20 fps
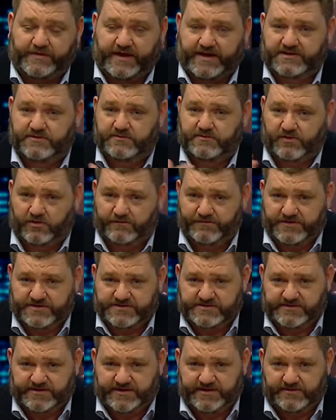They
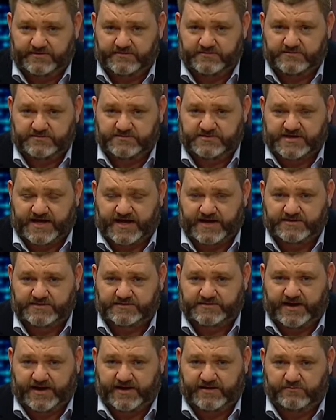obviously say
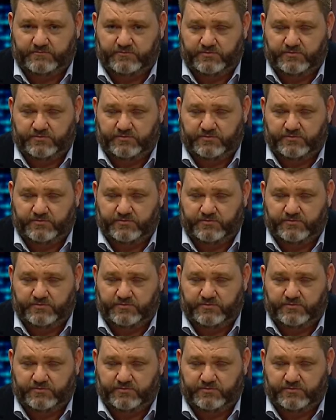that they